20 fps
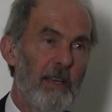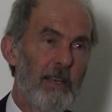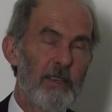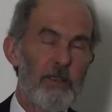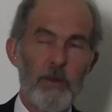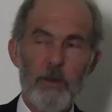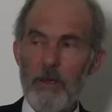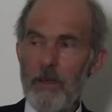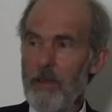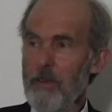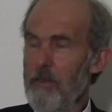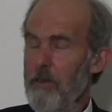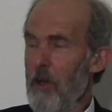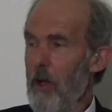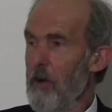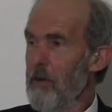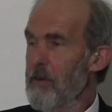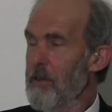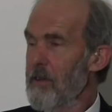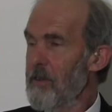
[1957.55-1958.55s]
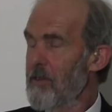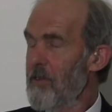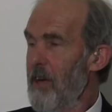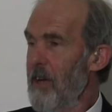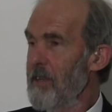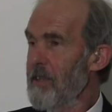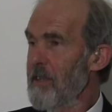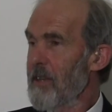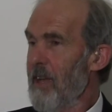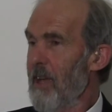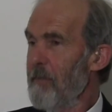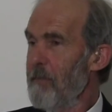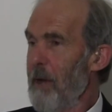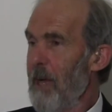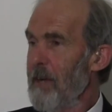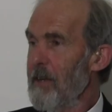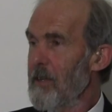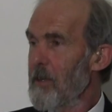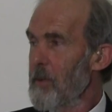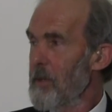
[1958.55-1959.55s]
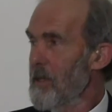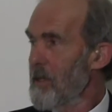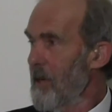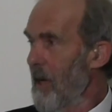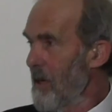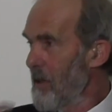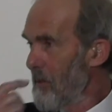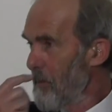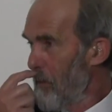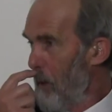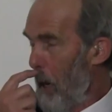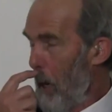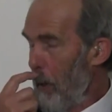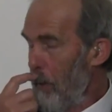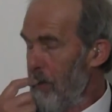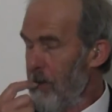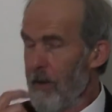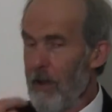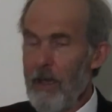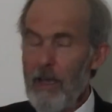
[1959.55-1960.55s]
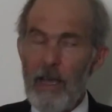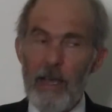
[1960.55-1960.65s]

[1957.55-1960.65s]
to try to get back into a state of grace.